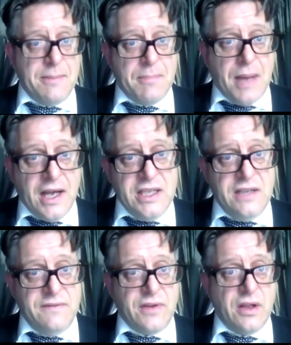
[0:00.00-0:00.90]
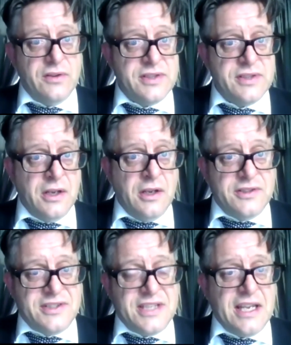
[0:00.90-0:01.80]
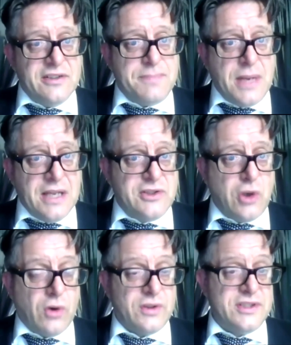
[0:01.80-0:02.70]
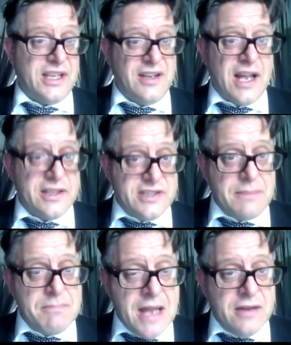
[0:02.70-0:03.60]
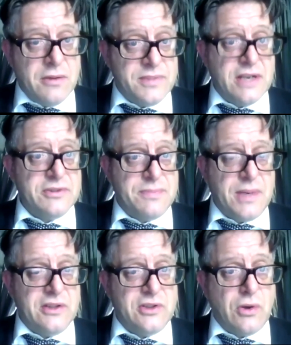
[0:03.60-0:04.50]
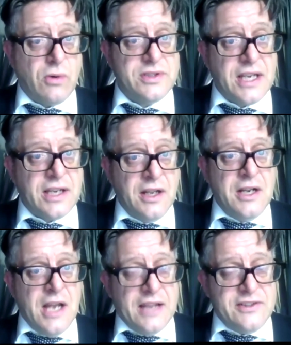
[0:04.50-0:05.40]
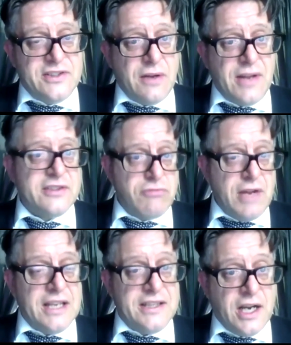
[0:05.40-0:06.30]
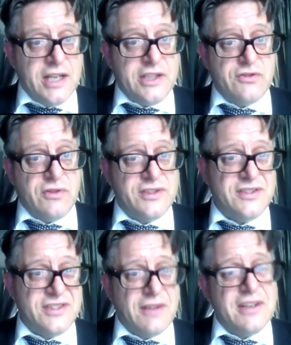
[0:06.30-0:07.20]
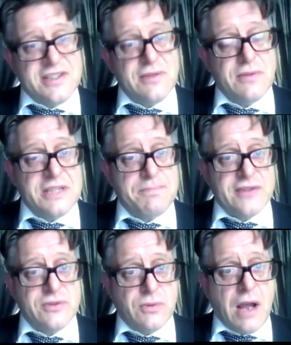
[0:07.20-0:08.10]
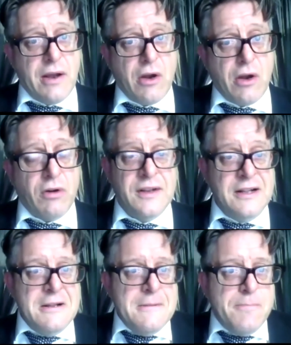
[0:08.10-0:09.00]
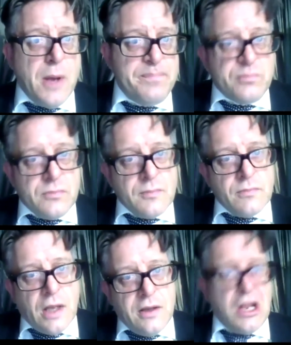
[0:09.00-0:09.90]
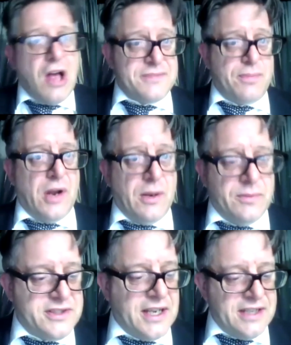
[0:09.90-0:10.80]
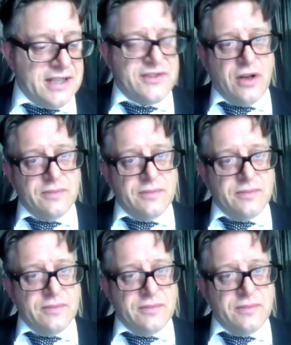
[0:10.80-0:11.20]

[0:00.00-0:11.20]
behaviours seen as being toxic, and actually men themselves being toxic. And so that's really dangerous. And so there's still this battle going on. Yeah. But the last point I would say is that